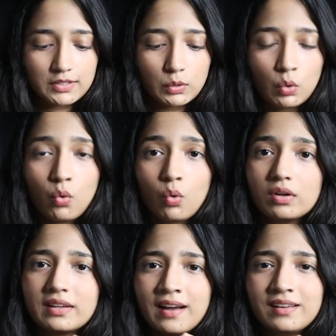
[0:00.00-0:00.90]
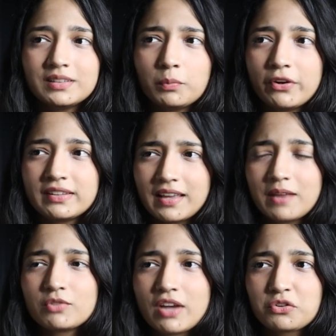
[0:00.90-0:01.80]
So yeah, the point that
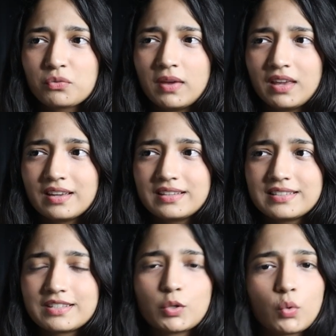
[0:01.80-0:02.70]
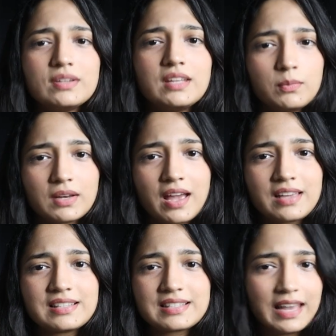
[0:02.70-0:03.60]
I'm trying to make is don't
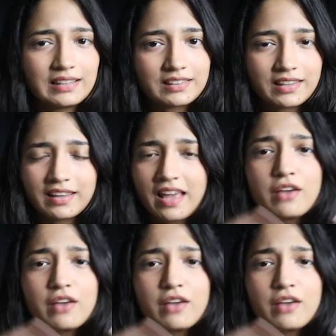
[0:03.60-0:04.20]
demonize anything.